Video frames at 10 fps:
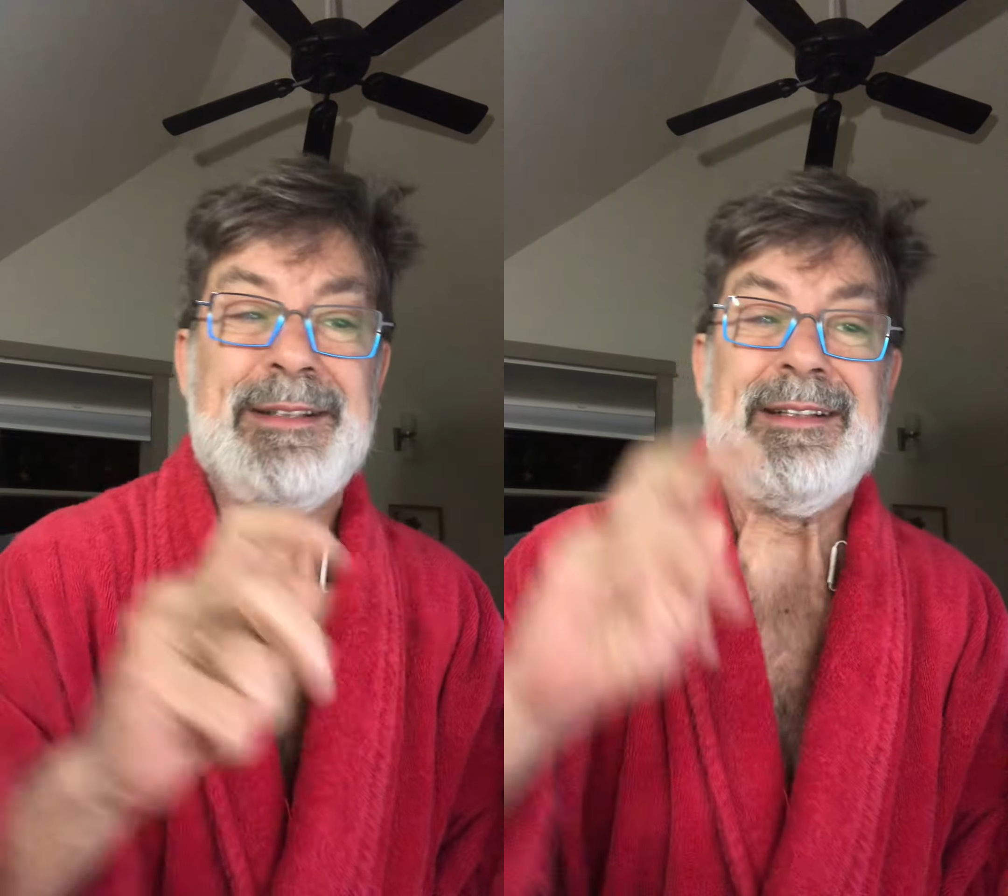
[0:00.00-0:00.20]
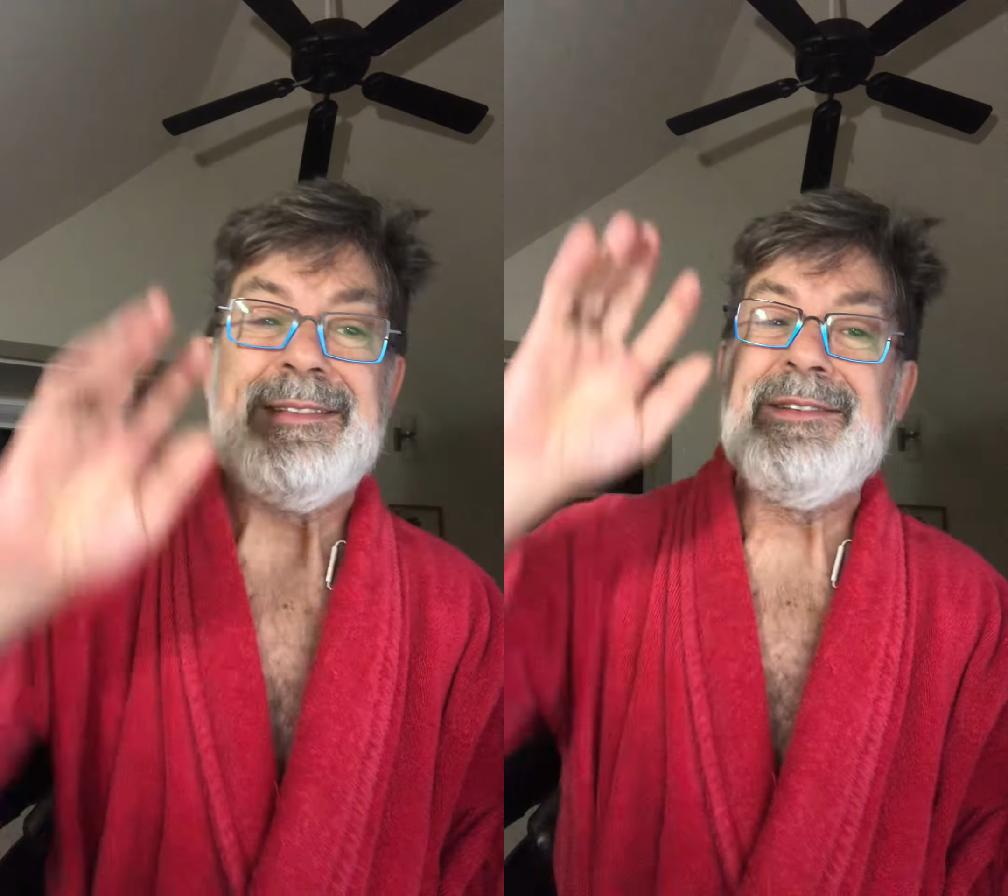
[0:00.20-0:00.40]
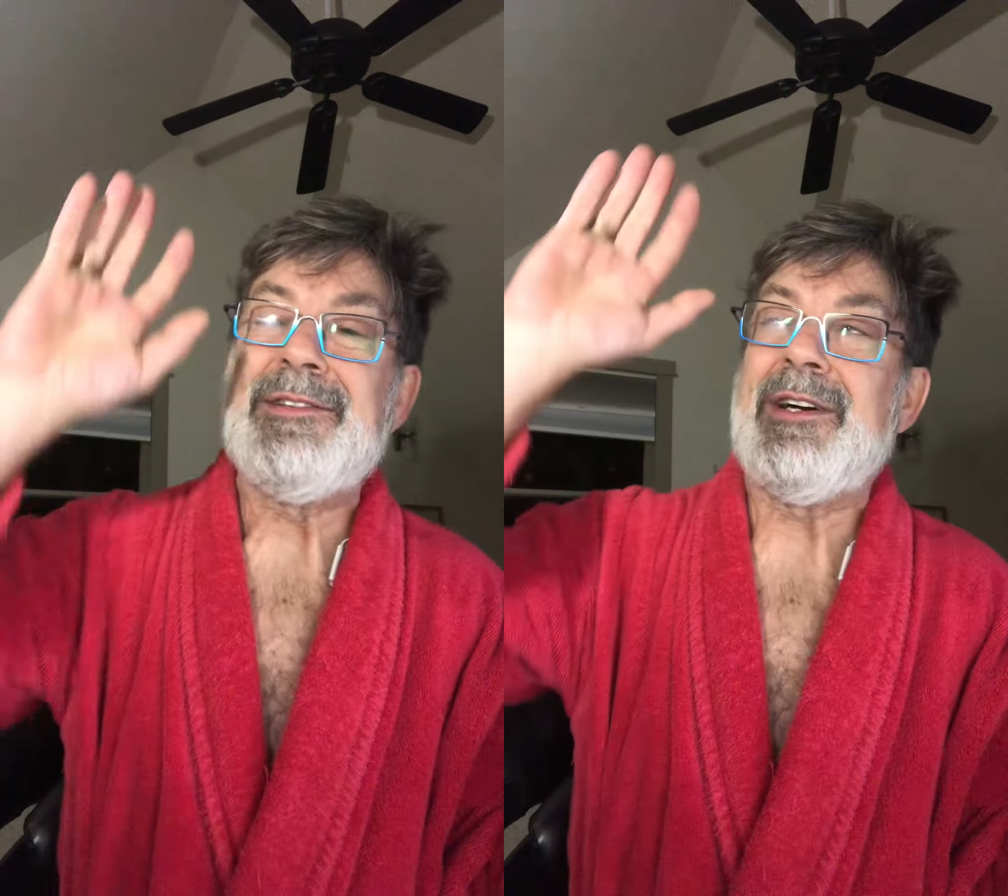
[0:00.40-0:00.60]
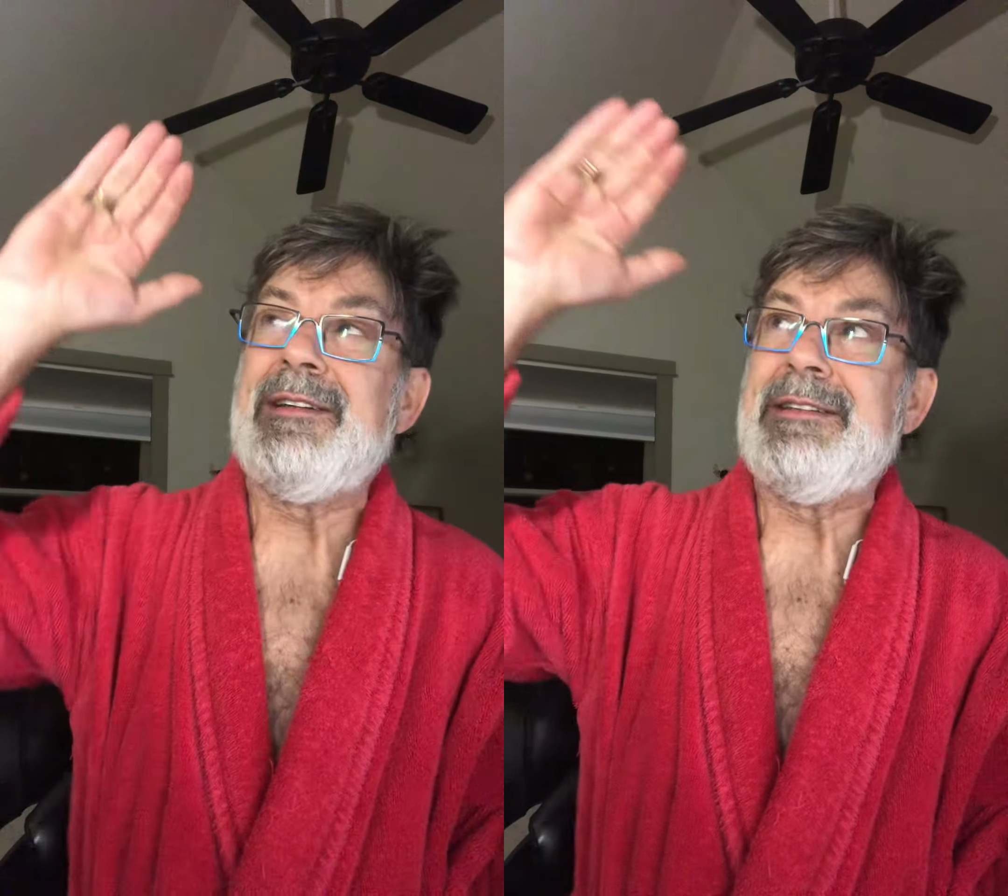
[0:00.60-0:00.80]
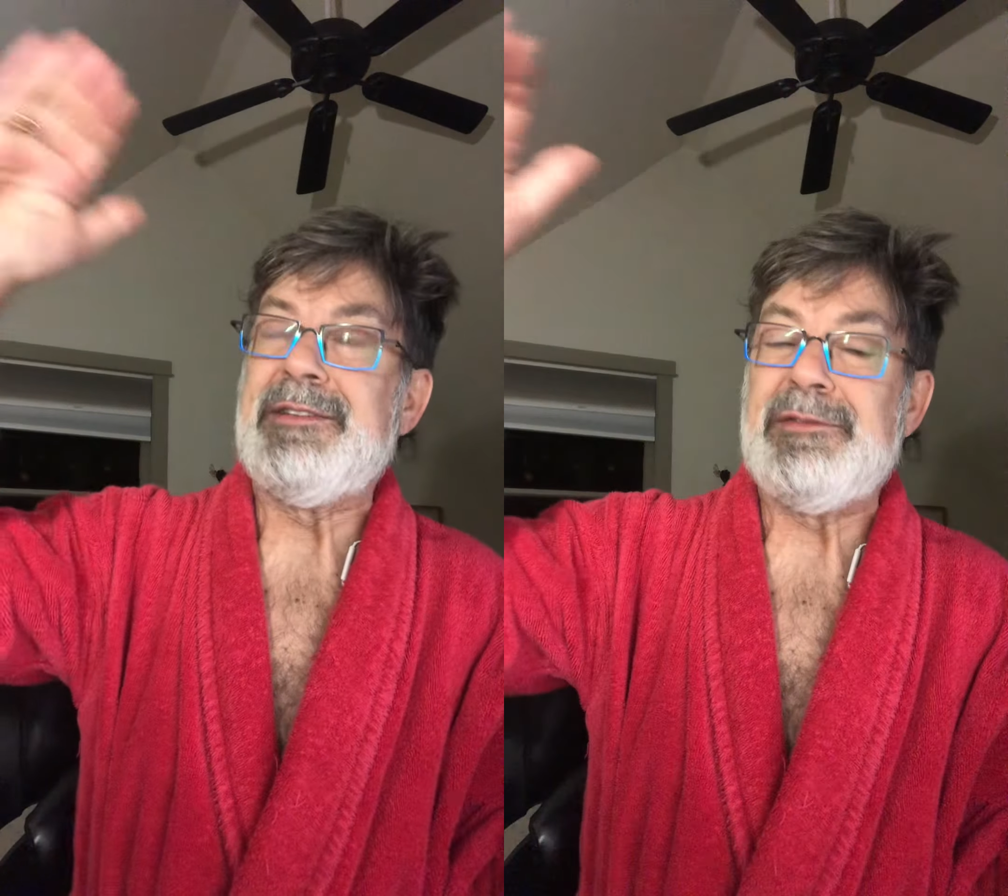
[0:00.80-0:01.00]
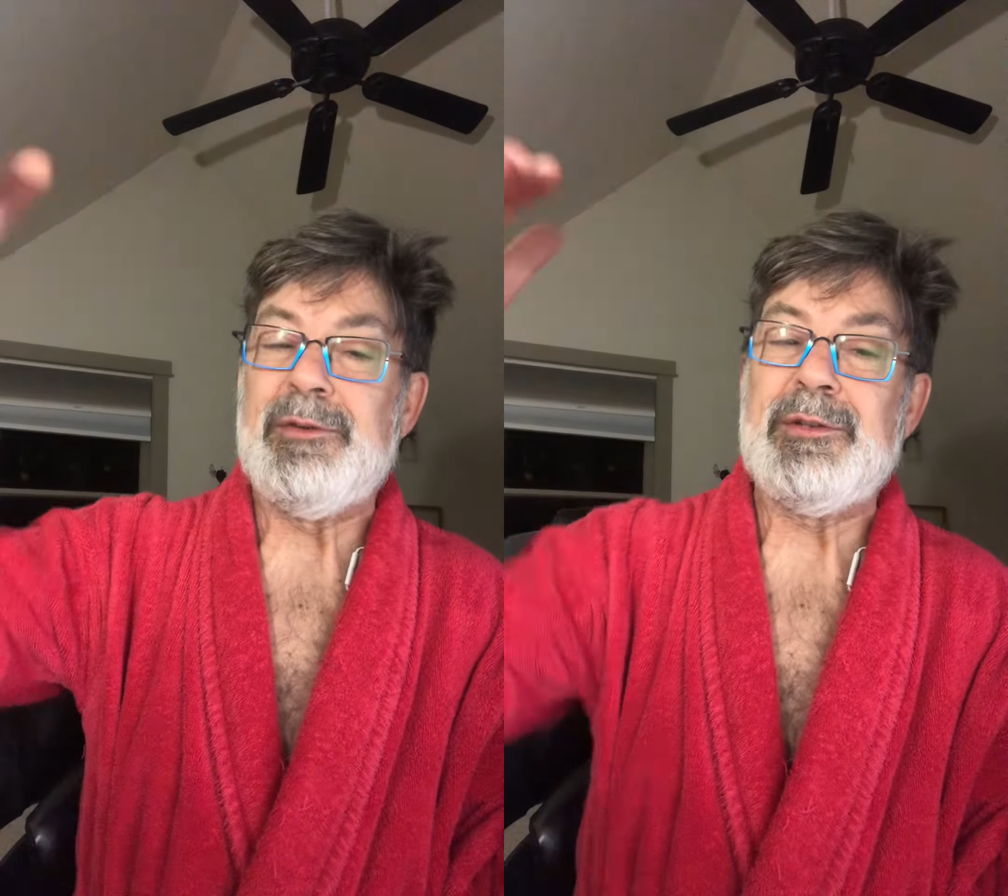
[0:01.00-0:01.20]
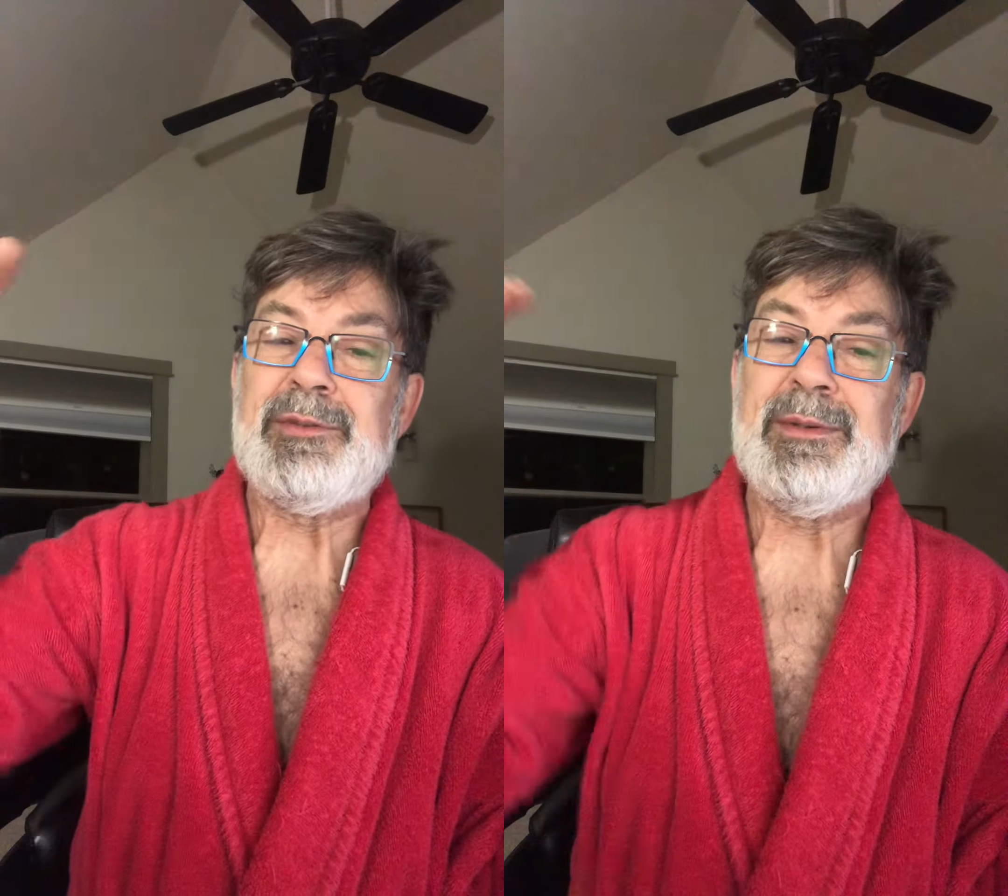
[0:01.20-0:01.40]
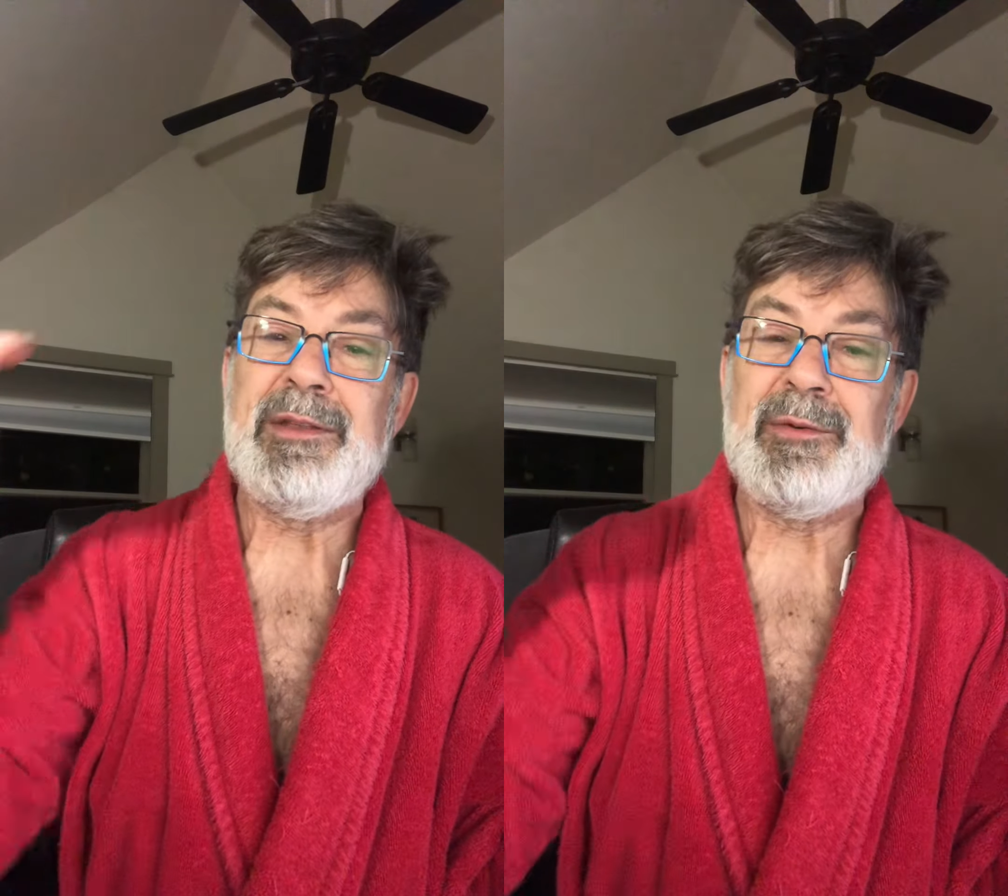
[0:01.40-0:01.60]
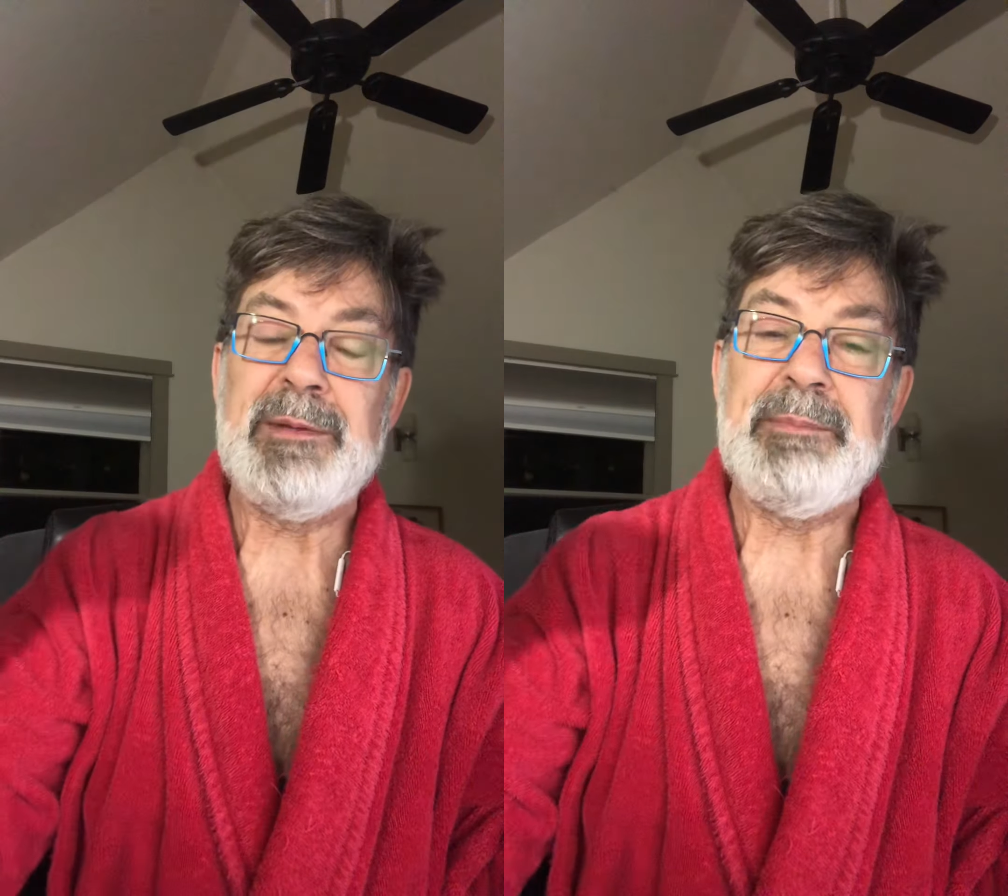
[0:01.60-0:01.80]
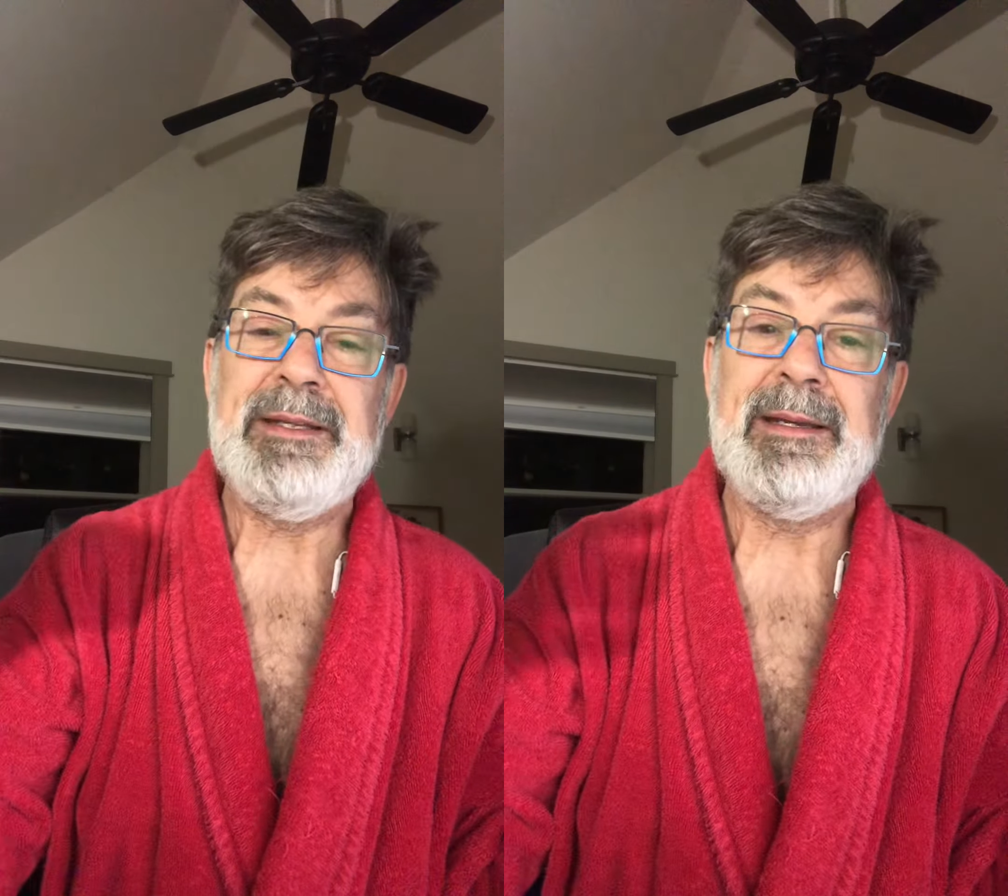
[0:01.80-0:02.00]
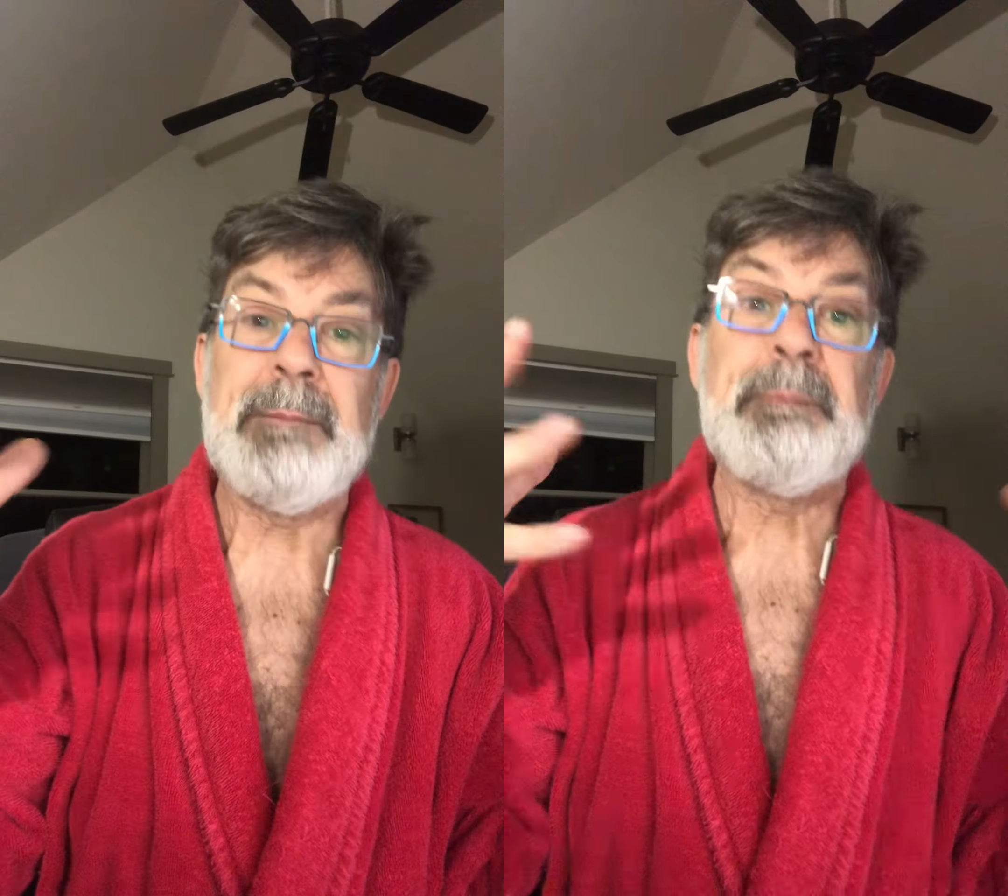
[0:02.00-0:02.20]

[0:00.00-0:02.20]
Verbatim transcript: It doesn't start until 4.23 p.m.